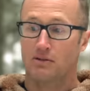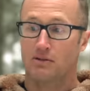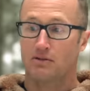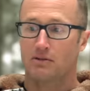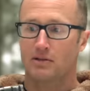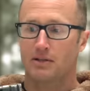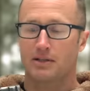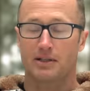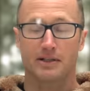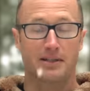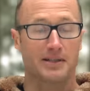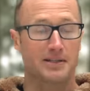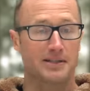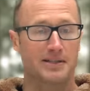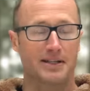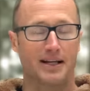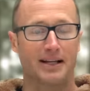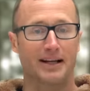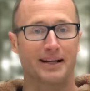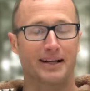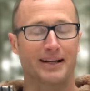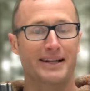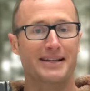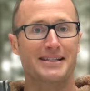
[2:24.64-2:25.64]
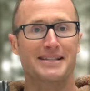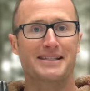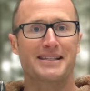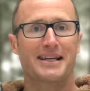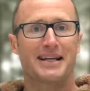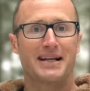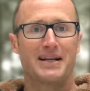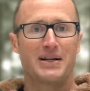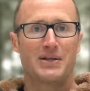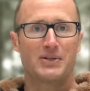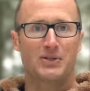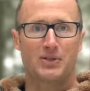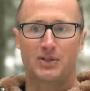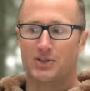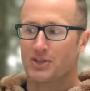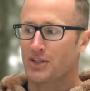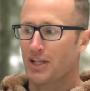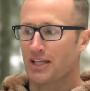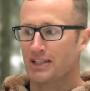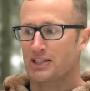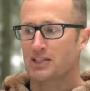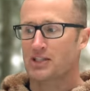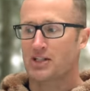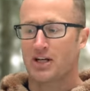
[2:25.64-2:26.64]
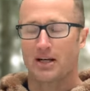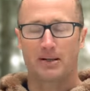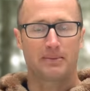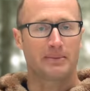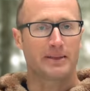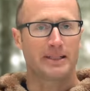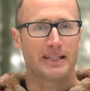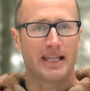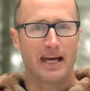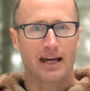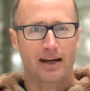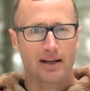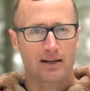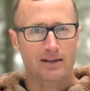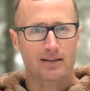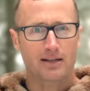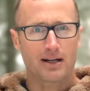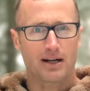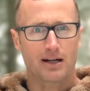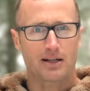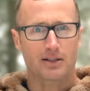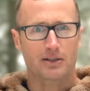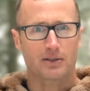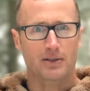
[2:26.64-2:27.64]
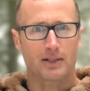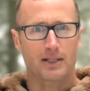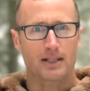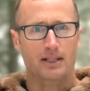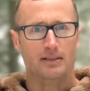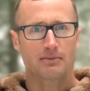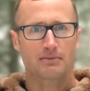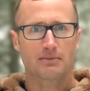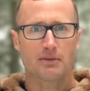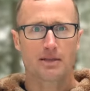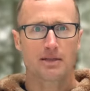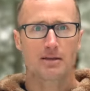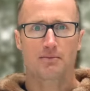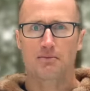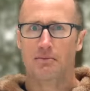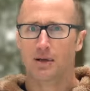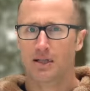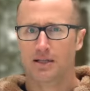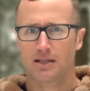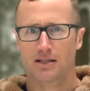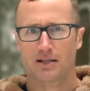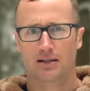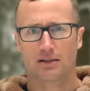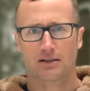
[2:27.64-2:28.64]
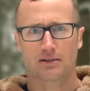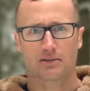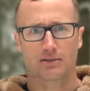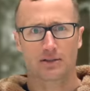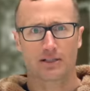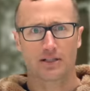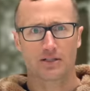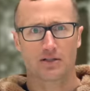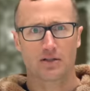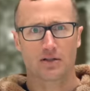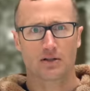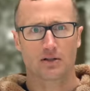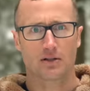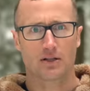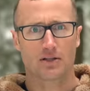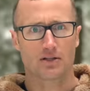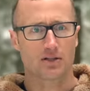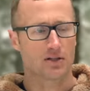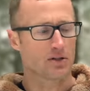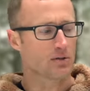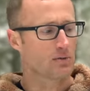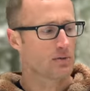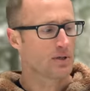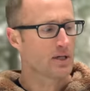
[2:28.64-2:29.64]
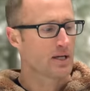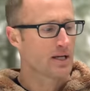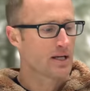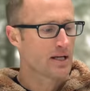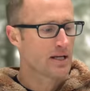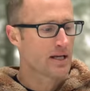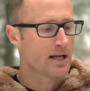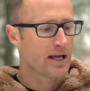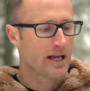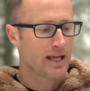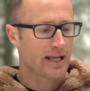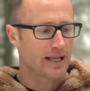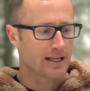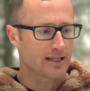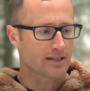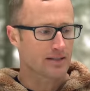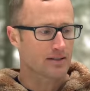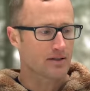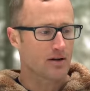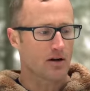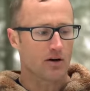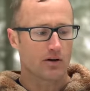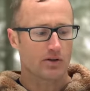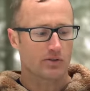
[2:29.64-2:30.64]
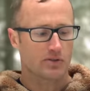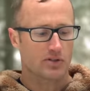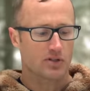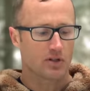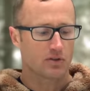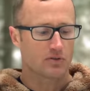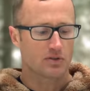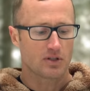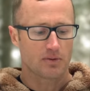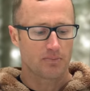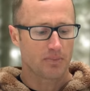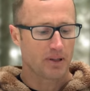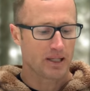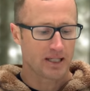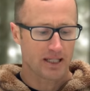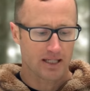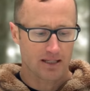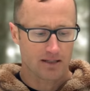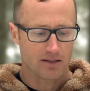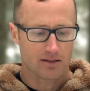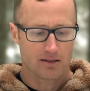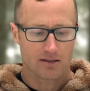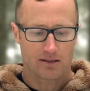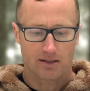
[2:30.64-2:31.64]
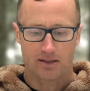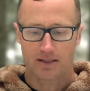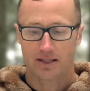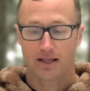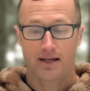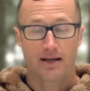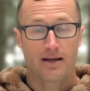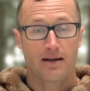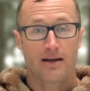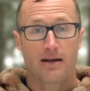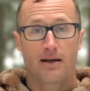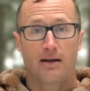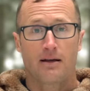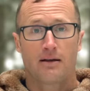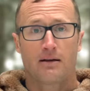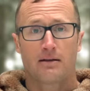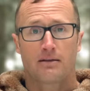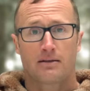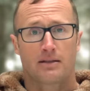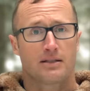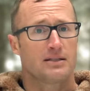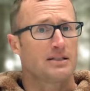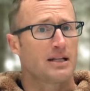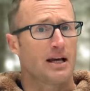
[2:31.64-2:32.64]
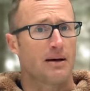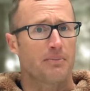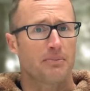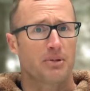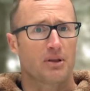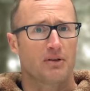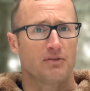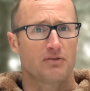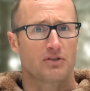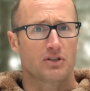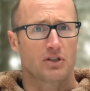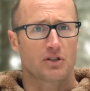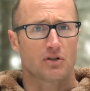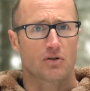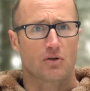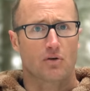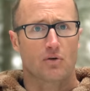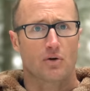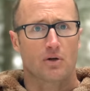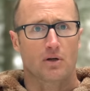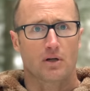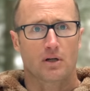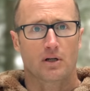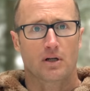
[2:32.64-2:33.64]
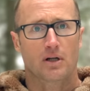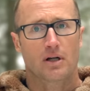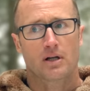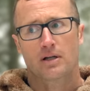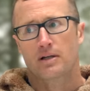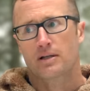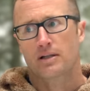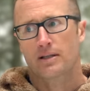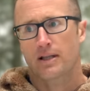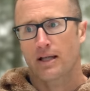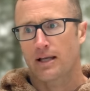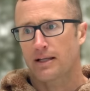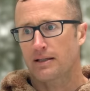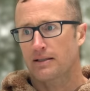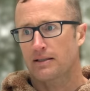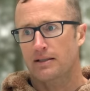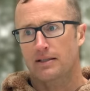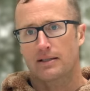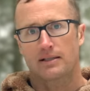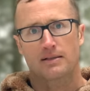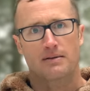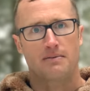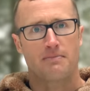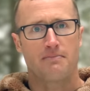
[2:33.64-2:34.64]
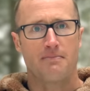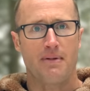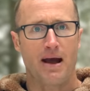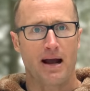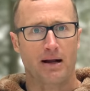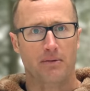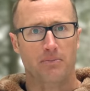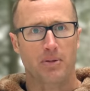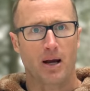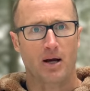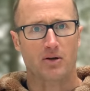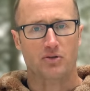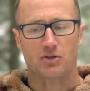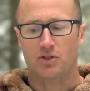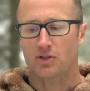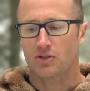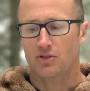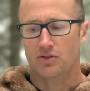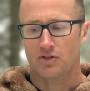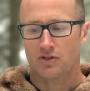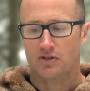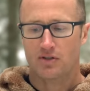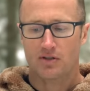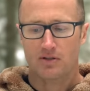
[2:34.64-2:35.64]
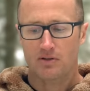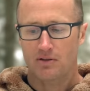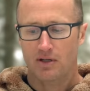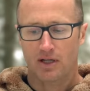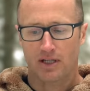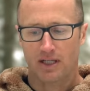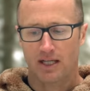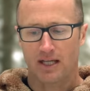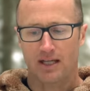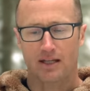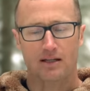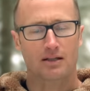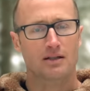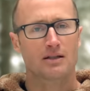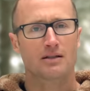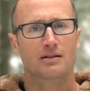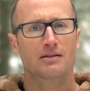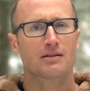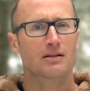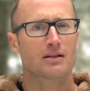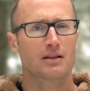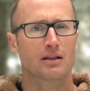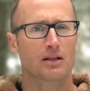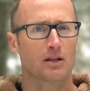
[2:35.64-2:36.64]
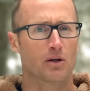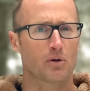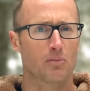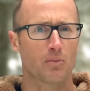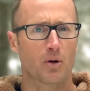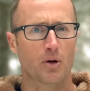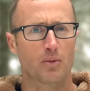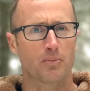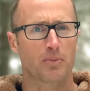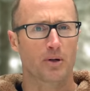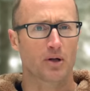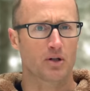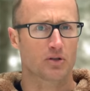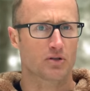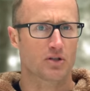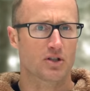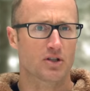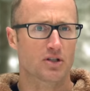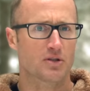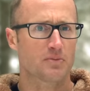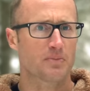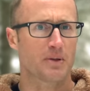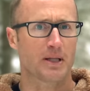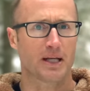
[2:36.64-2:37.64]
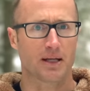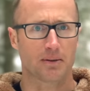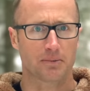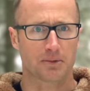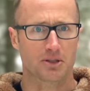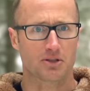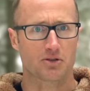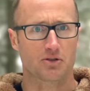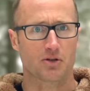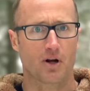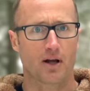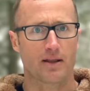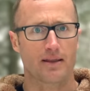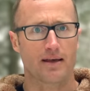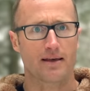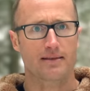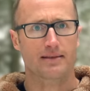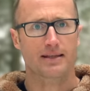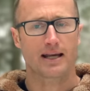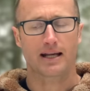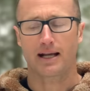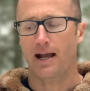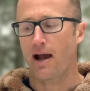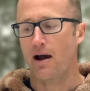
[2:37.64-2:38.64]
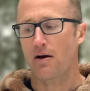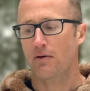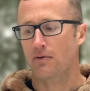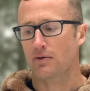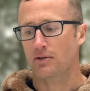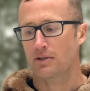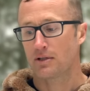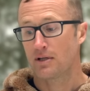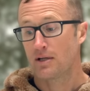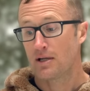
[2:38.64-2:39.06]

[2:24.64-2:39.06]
oh, this side, I guess, just like jamming that on concrete makes it a little easier to do and also depending on the depth of your like mag pouches. Again, a little more purchase being able to draw that thing out.